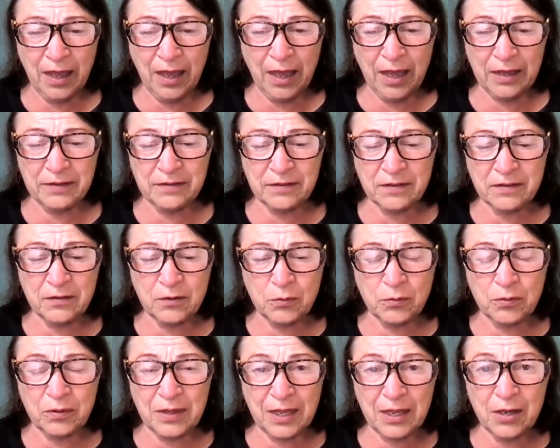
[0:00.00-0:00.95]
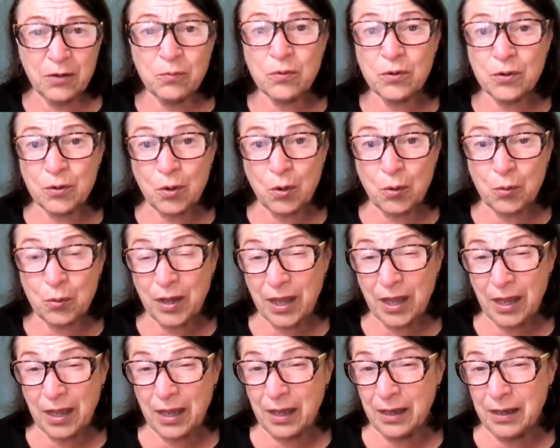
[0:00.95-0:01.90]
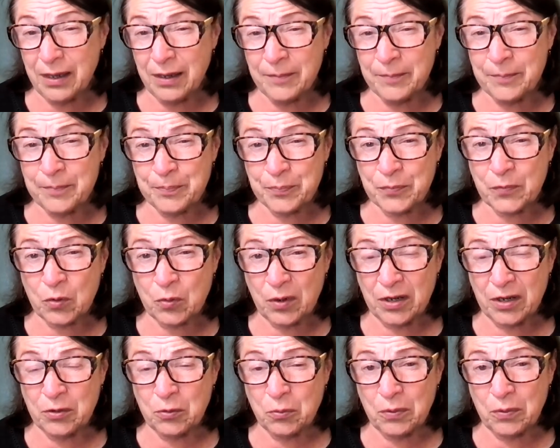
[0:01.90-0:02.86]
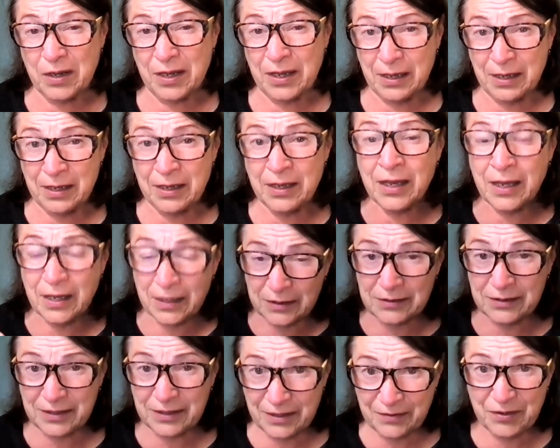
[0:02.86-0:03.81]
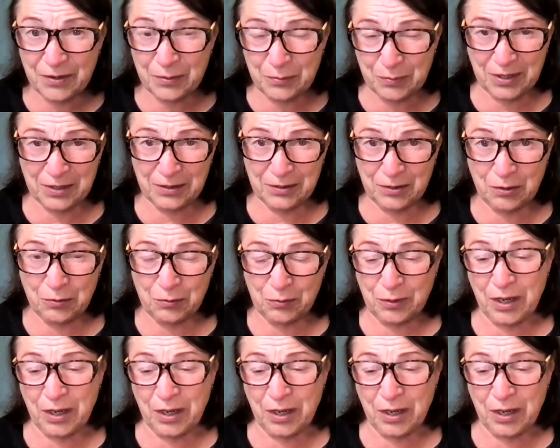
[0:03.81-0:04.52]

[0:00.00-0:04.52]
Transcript: And so they were okay right away leaving me alone.